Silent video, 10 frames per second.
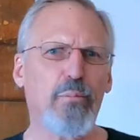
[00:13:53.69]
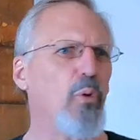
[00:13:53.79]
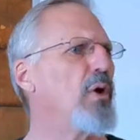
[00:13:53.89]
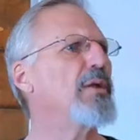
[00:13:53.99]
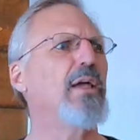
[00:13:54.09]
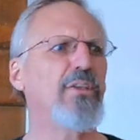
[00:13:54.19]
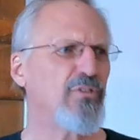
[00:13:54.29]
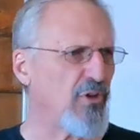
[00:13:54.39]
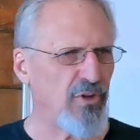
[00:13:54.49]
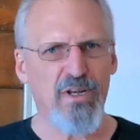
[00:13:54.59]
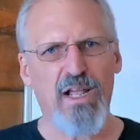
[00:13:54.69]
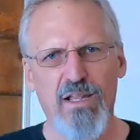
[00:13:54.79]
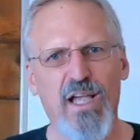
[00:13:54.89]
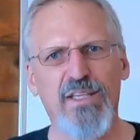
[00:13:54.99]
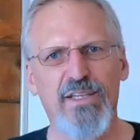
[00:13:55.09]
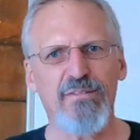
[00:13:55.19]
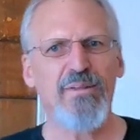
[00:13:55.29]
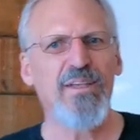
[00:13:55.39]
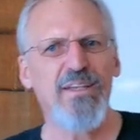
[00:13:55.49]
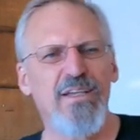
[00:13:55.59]
Boy, it tastes good. I like it.
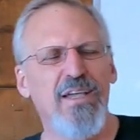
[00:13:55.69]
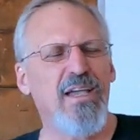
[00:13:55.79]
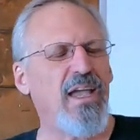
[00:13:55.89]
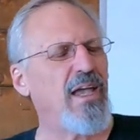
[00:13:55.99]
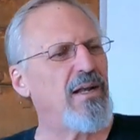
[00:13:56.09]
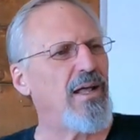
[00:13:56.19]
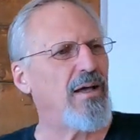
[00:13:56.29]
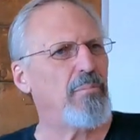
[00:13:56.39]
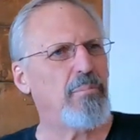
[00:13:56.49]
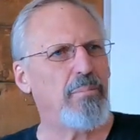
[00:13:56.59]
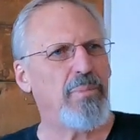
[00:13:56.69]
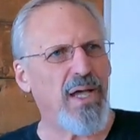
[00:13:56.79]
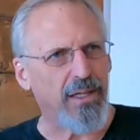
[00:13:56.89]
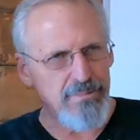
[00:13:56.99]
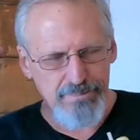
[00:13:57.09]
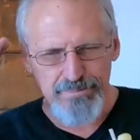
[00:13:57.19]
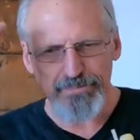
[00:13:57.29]
But